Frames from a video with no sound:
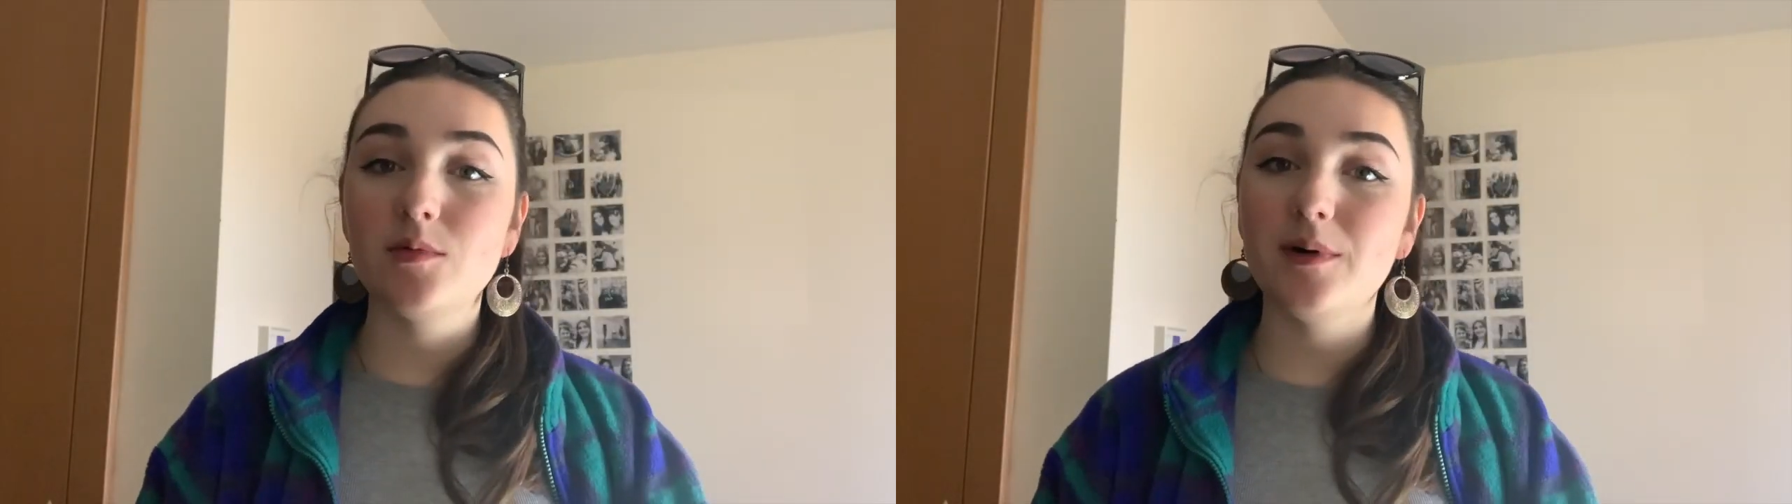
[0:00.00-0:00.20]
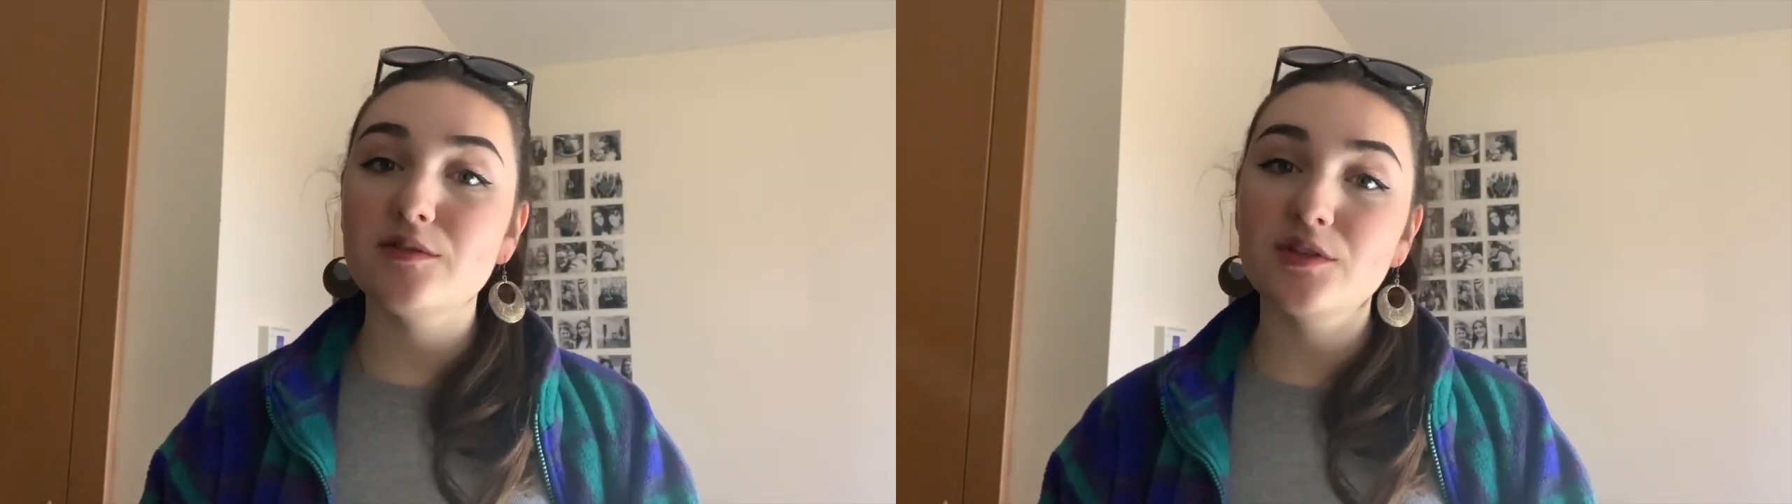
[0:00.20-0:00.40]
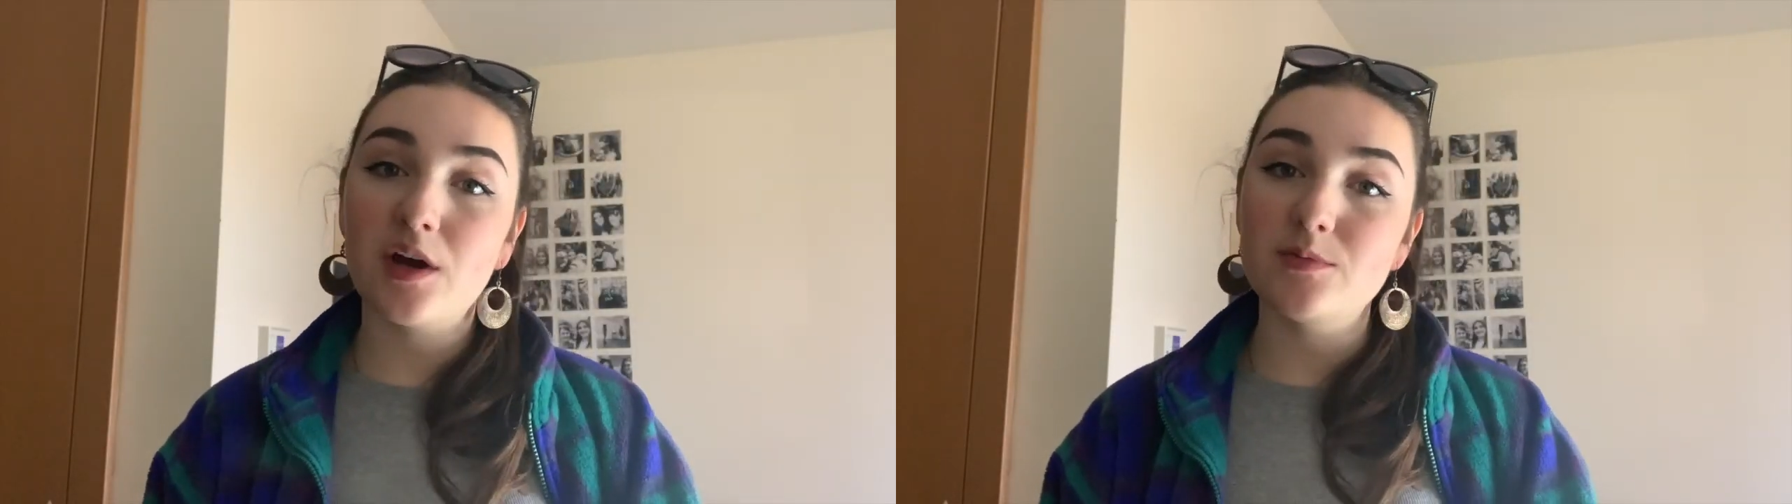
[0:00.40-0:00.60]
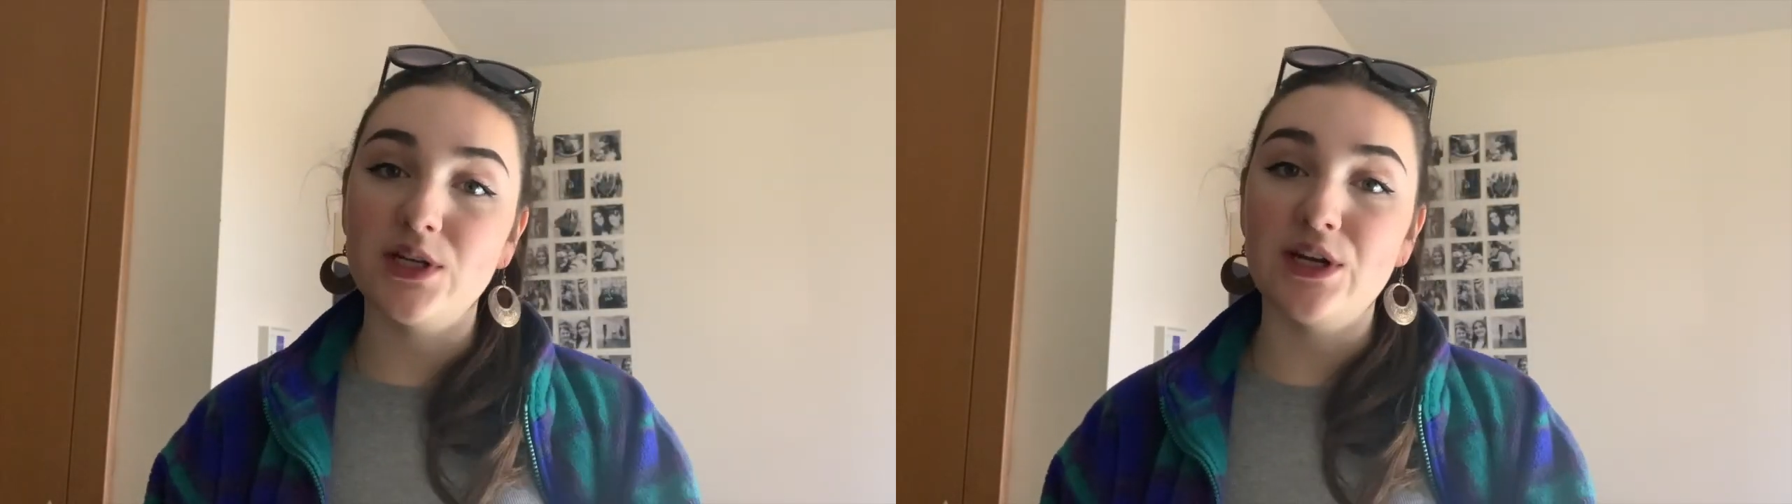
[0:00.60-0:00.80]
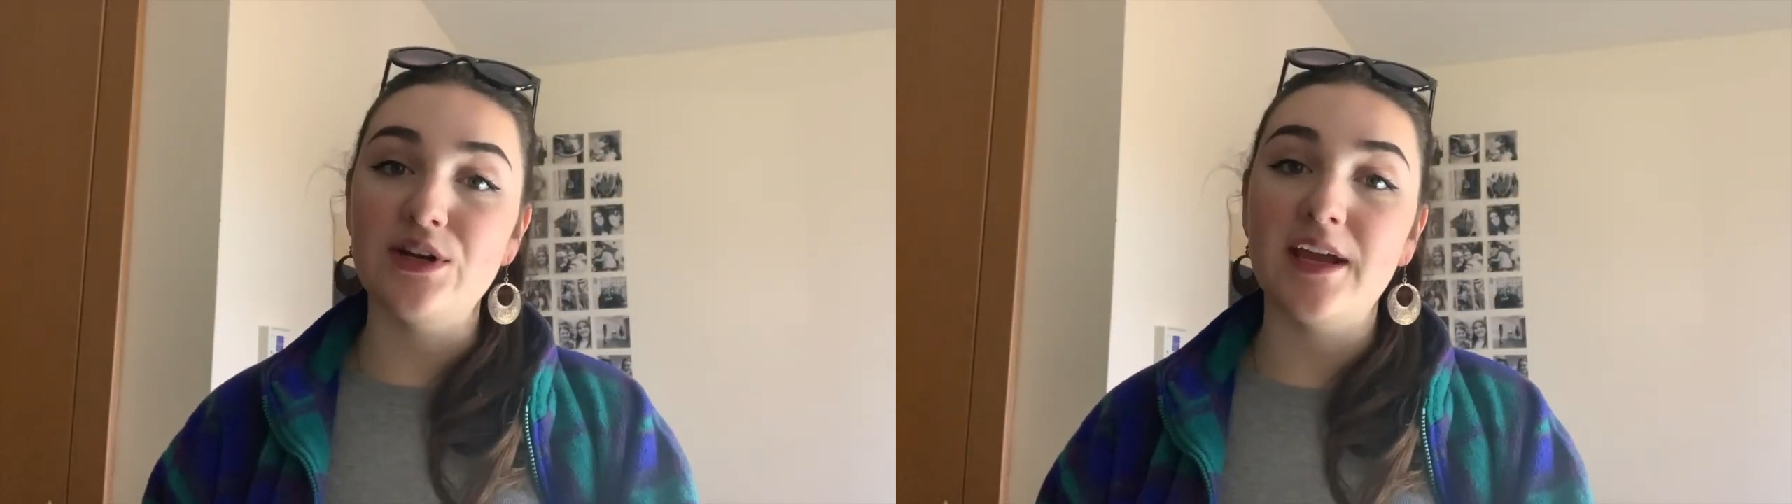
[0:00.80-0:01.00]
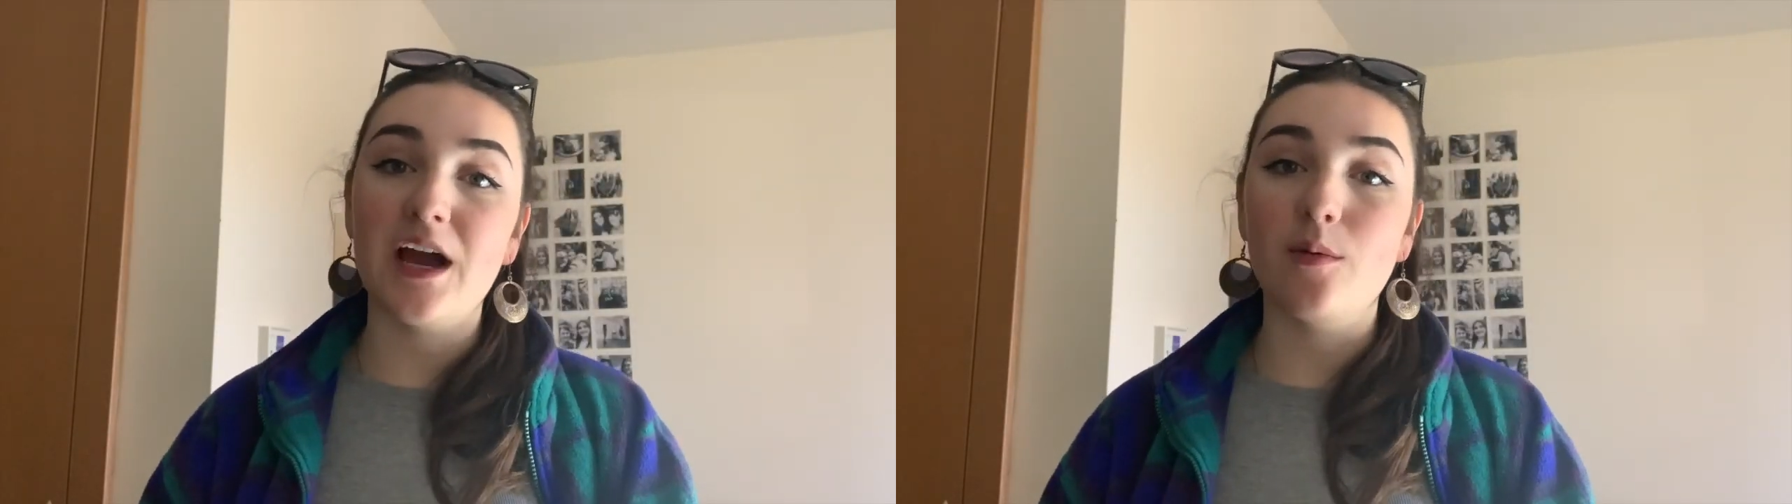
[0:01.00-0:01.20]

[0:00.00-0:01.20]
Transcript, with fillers: about to go up to uni.